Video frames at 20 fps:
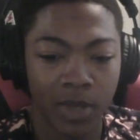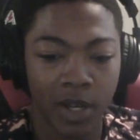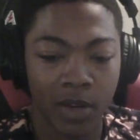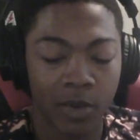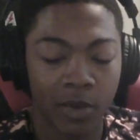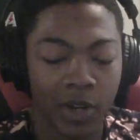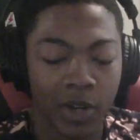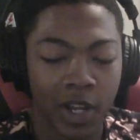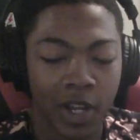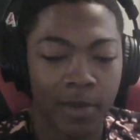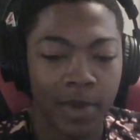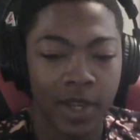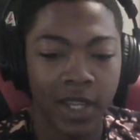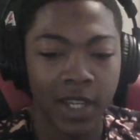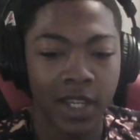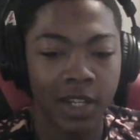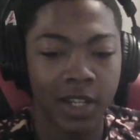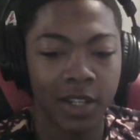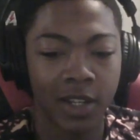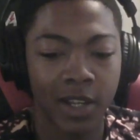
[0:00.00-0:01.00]
without my
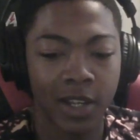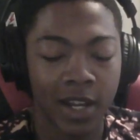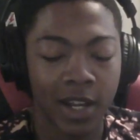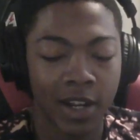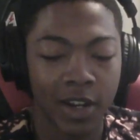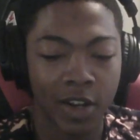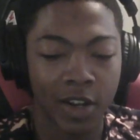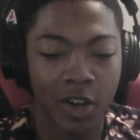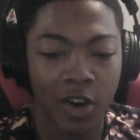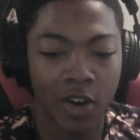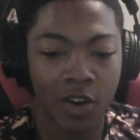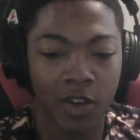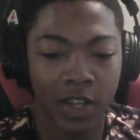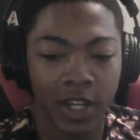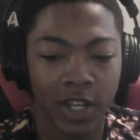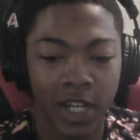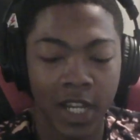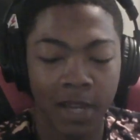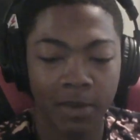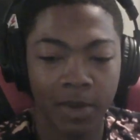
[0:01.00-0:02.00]
heater. Got a dog
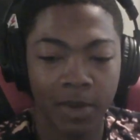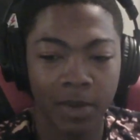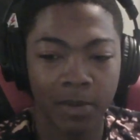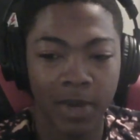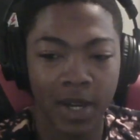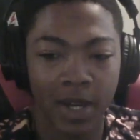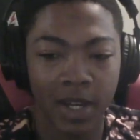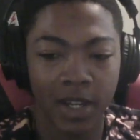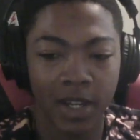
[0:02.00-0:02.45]
and named him I.